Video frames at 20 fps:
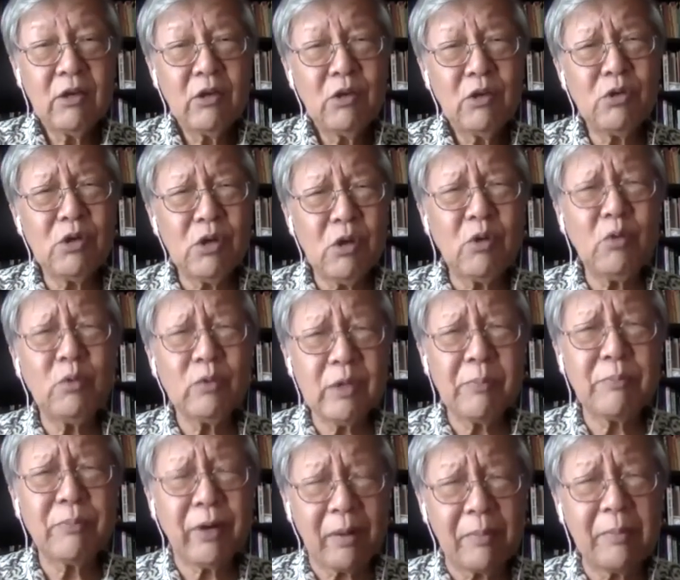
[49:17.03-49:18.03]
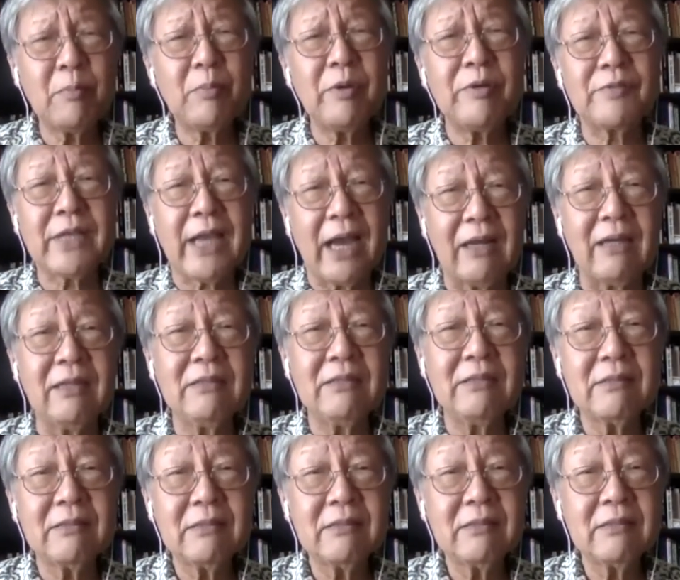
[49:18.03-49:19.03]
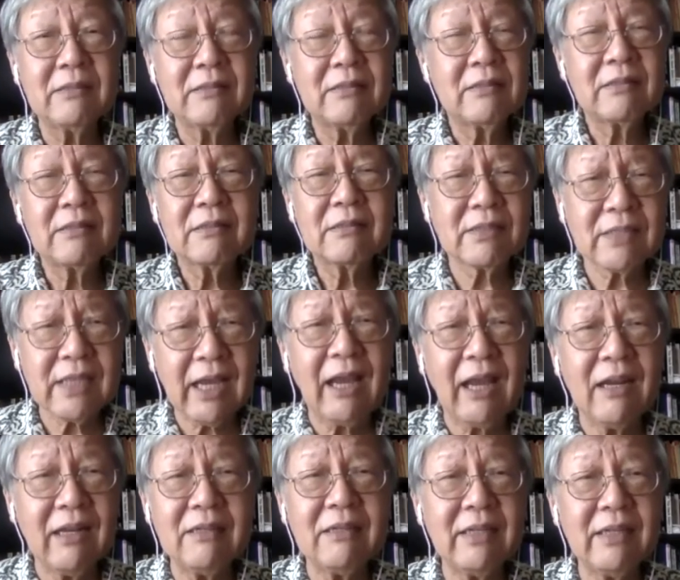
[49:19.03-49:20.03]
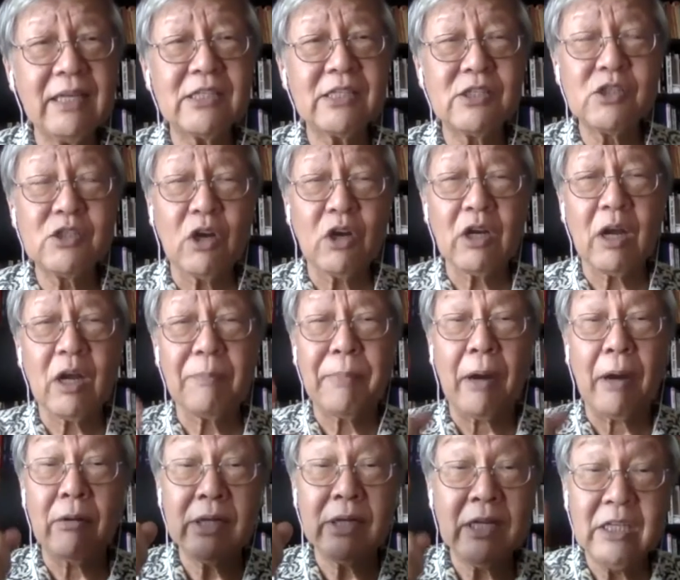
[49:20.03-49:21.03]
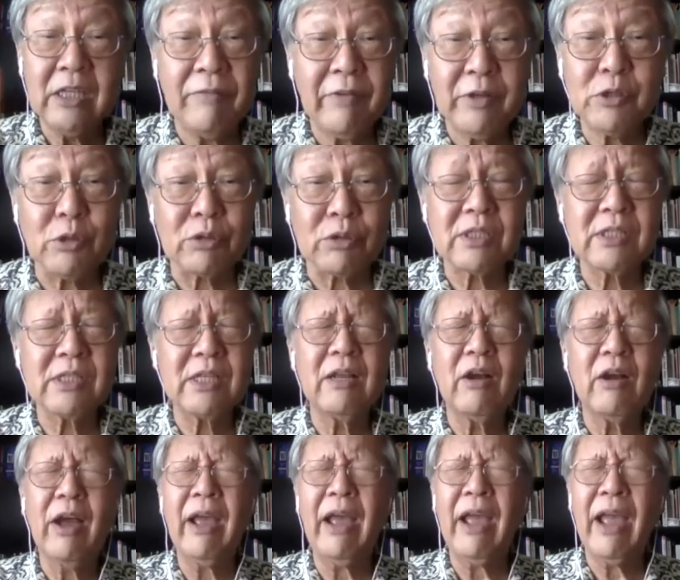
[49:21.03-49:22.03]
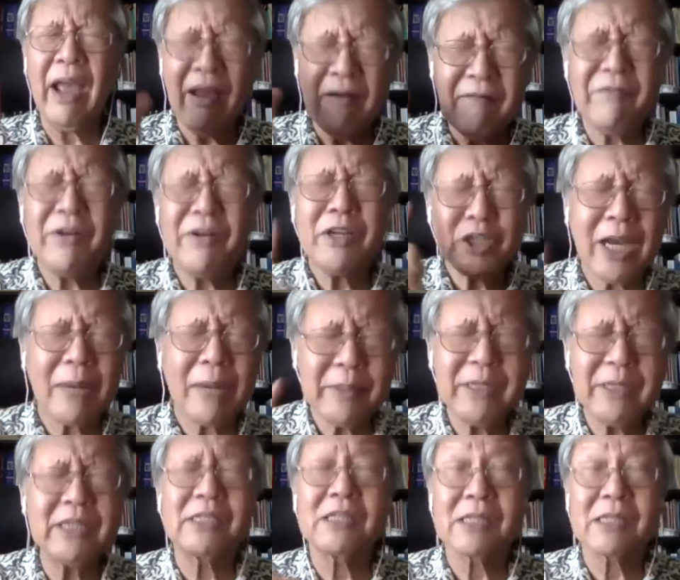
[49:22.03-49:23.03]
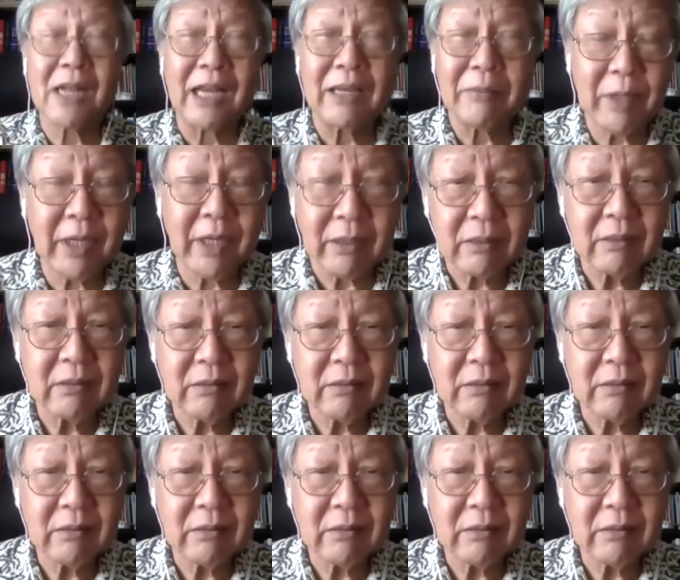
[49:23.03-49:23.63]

you know, the problem with talent is not about individuals. Every Japanese is like me.